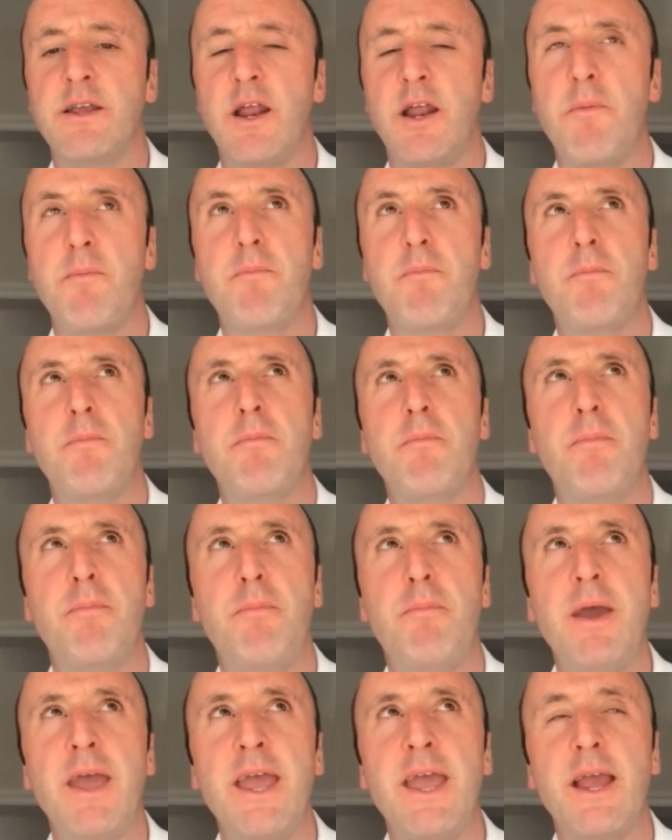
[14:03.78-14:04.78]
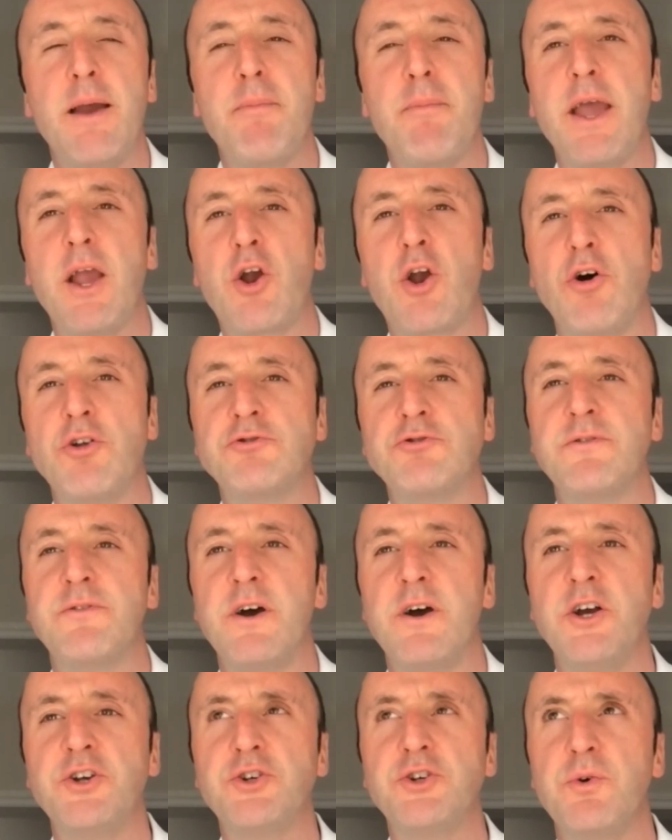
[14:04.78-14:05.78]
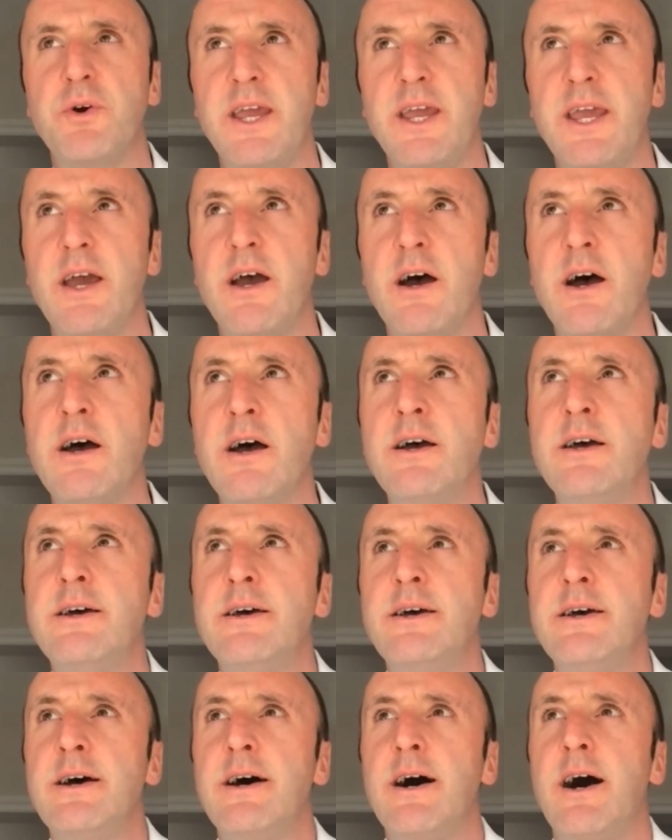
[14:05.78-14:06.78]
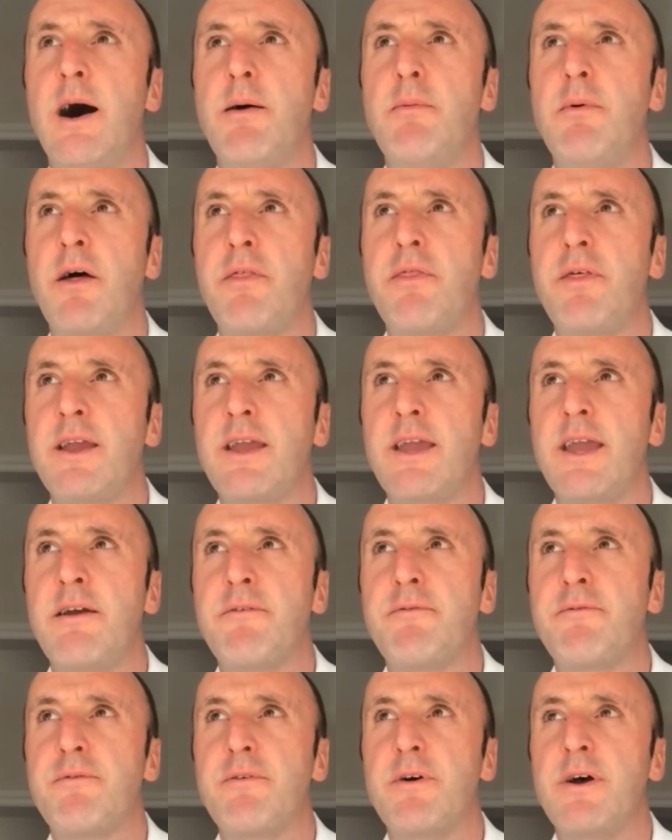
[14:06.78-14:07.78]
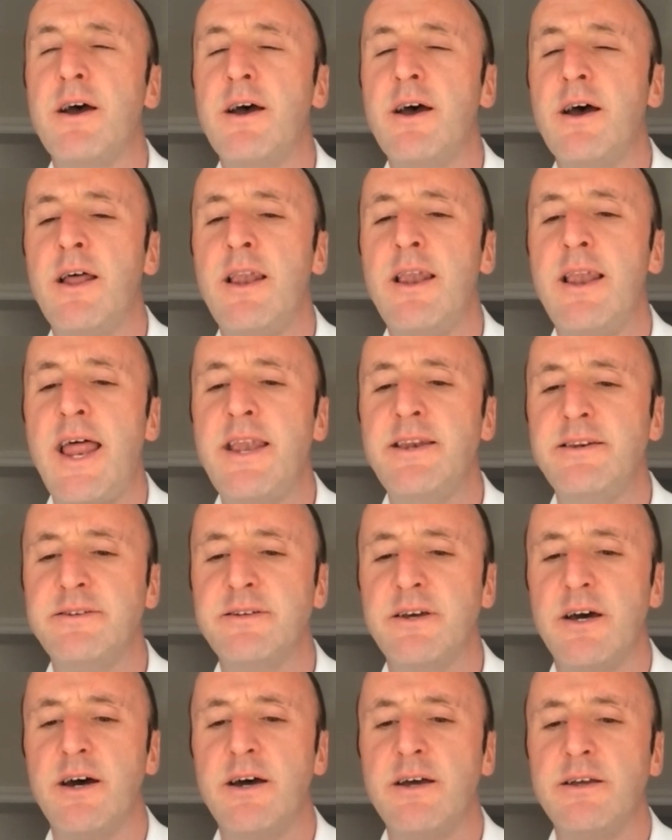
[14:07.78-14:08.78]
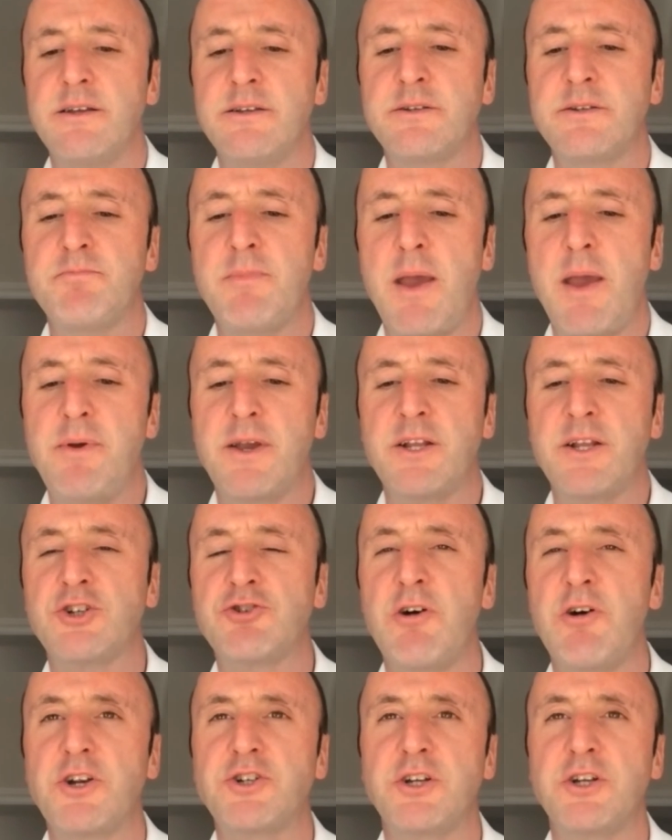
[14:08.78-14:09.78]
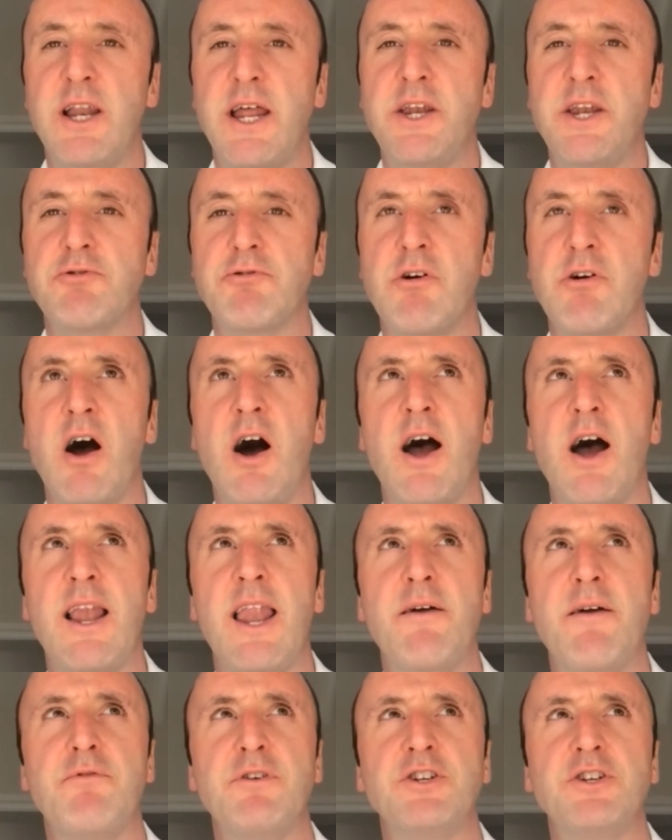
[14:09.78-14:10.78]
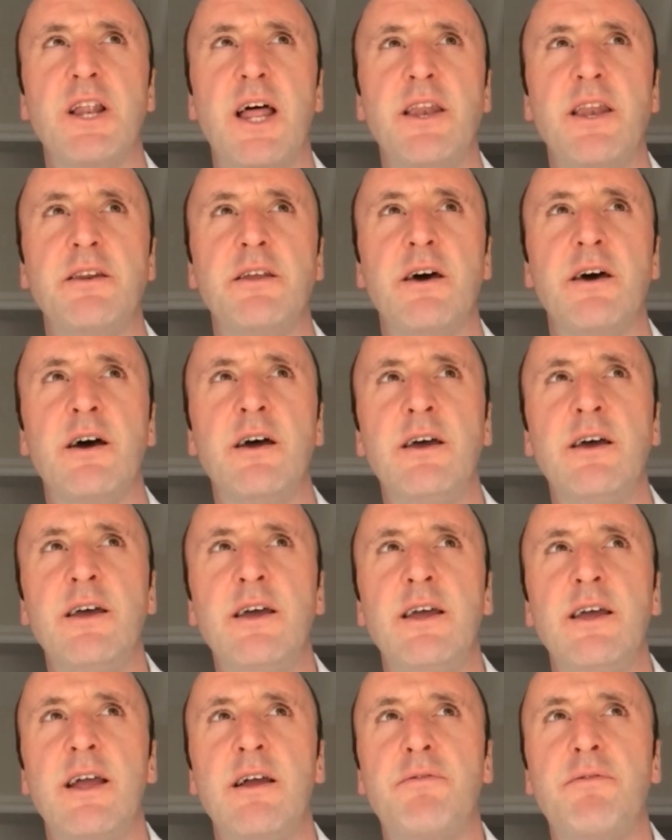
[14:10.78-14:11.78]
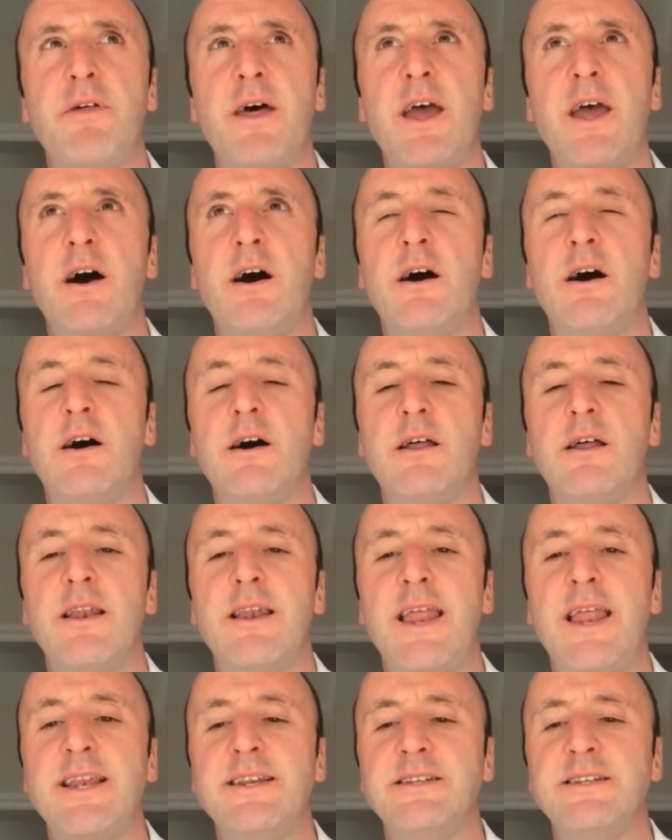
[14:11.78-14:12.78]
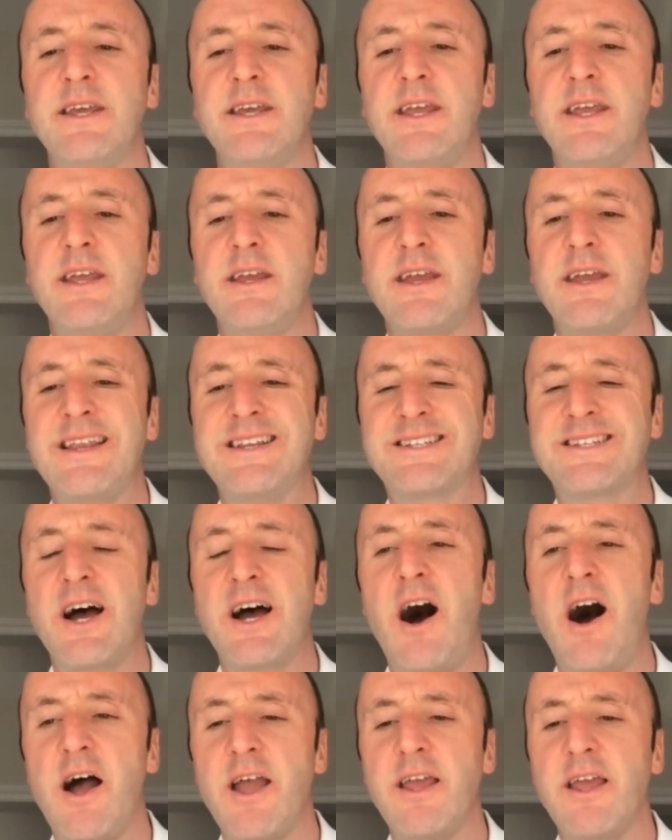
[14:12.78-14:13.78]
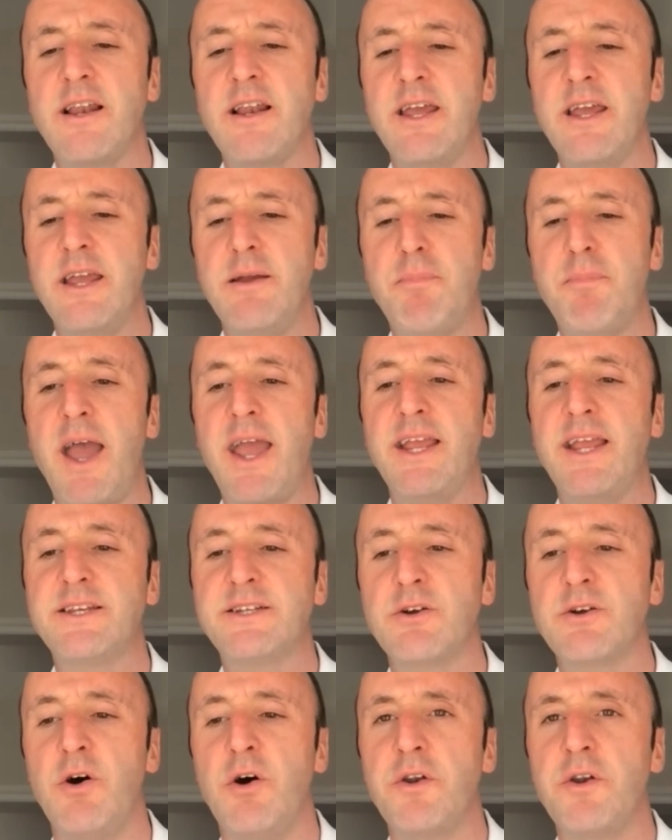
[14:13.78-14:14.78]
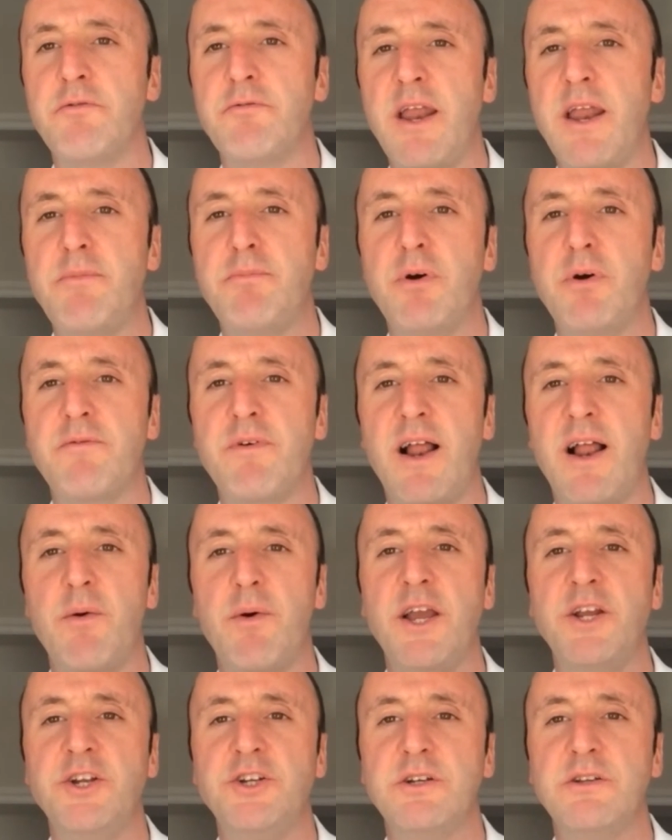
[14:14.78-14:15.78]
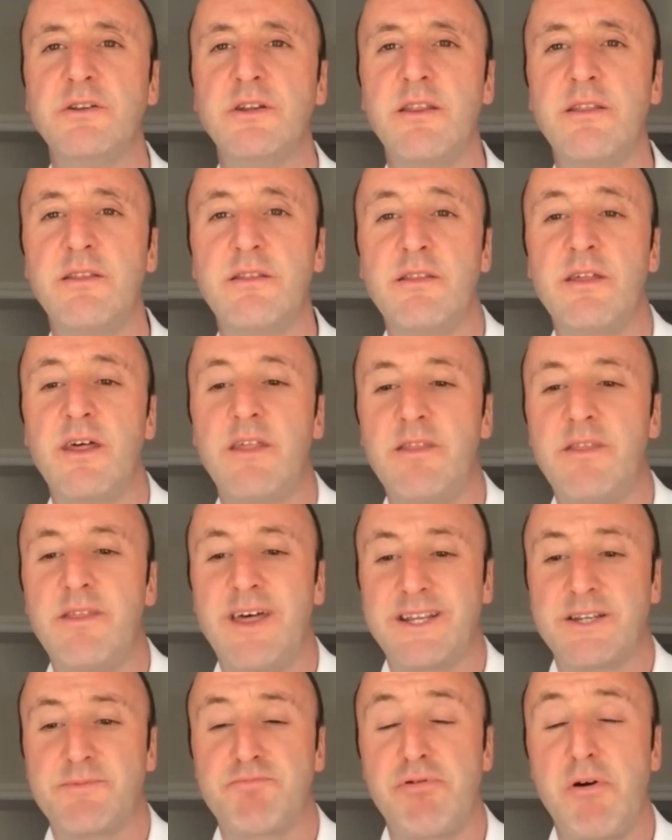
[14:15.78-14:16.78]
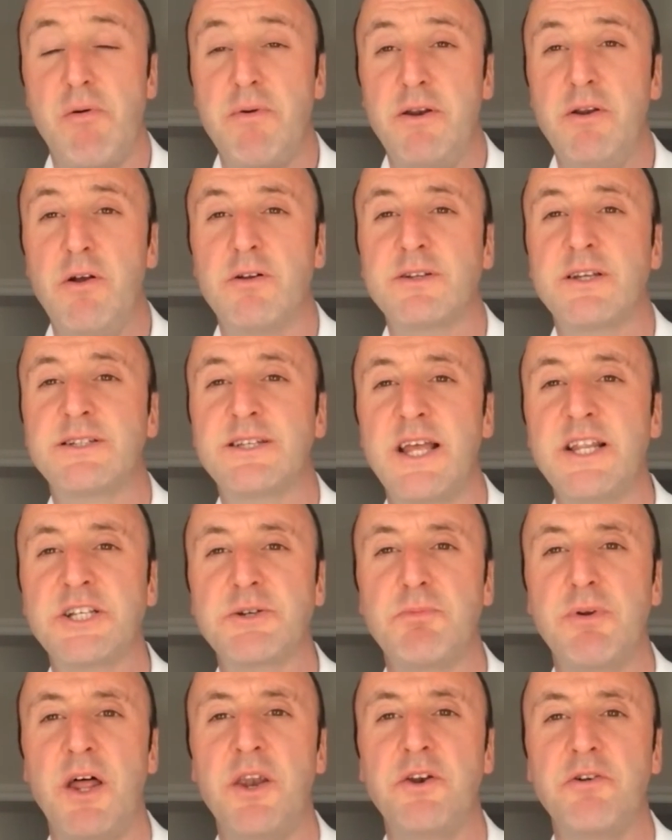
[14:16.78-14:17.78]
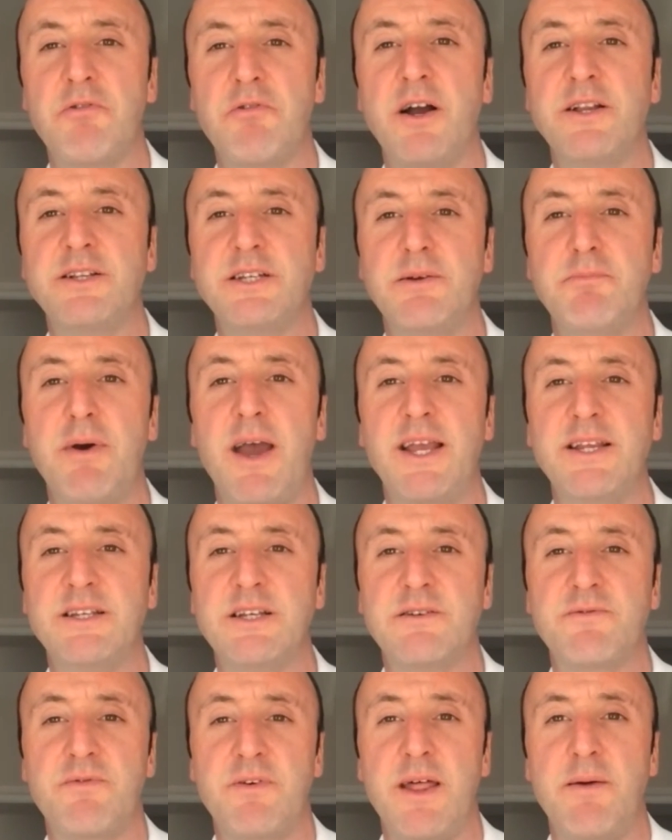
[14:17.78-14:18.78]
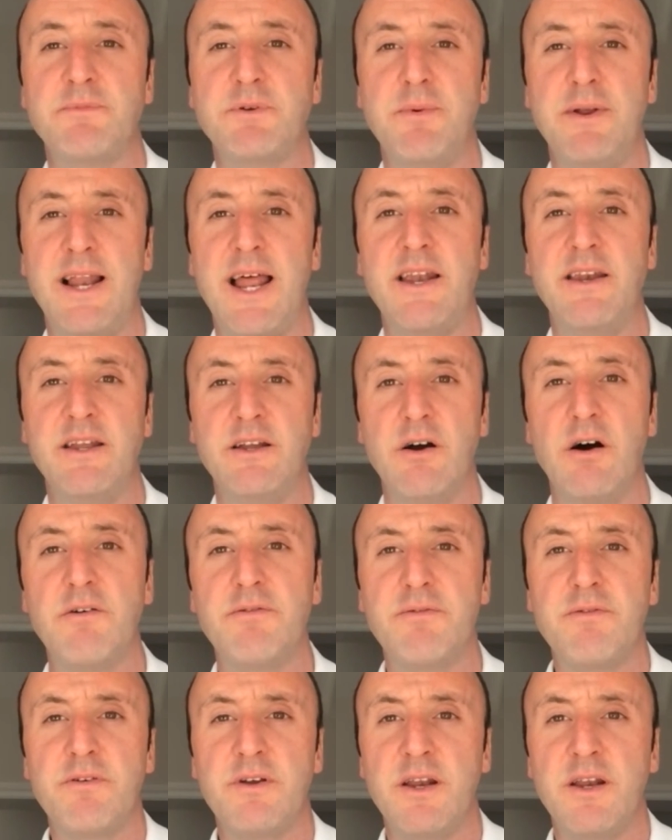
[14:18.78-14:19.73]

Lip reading: you know, being a bit controversial here, I think if a lender, maybe a construction lender or a higher leverage lender, if they are lending entirely based on a red book valuation, then that's probably not a sensible underwriting basis for them to be lending off.